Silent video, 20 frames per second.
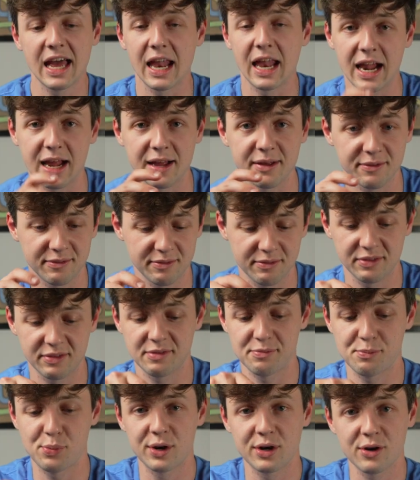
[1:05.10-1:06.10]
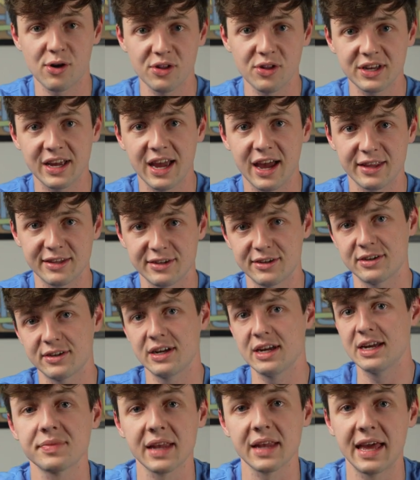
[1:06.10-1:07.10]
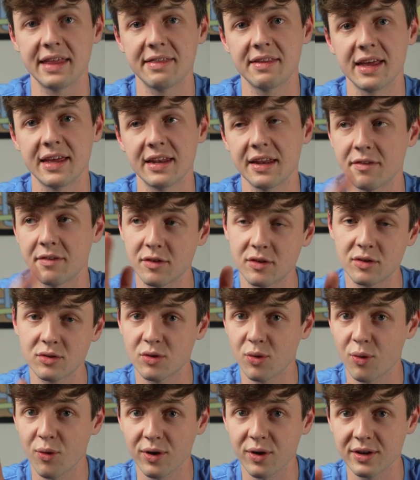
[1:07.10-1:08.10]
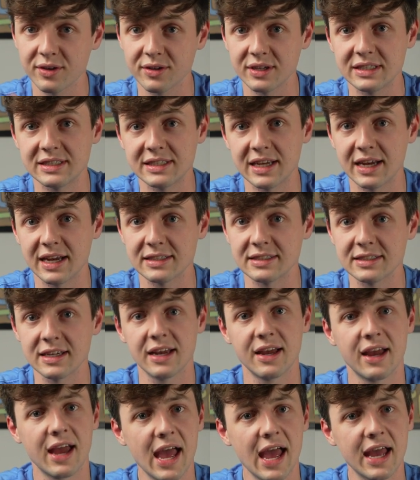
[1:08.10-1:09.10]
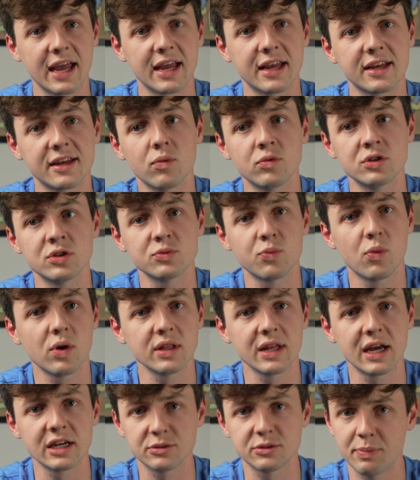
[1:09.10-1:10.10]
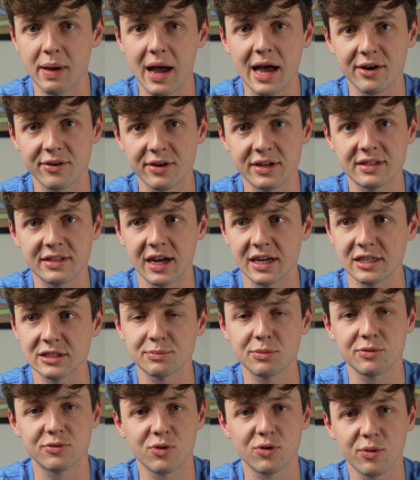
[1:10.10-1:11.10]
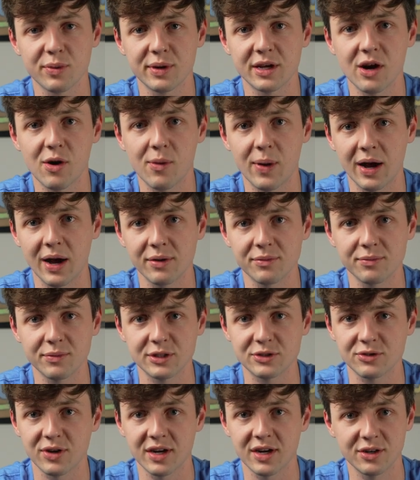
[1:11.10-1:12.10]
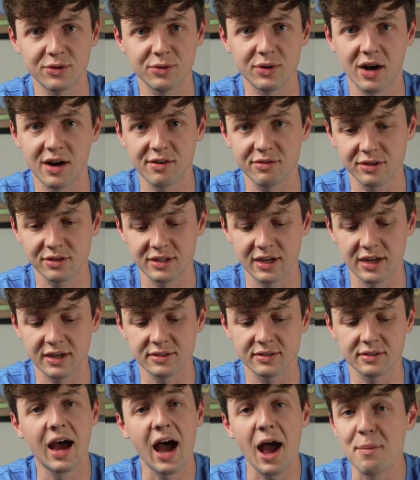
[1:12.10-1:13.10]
And I put it all together, and then in the tutorial he says, hey, just one last battery test before we go out and we try to do a hover test.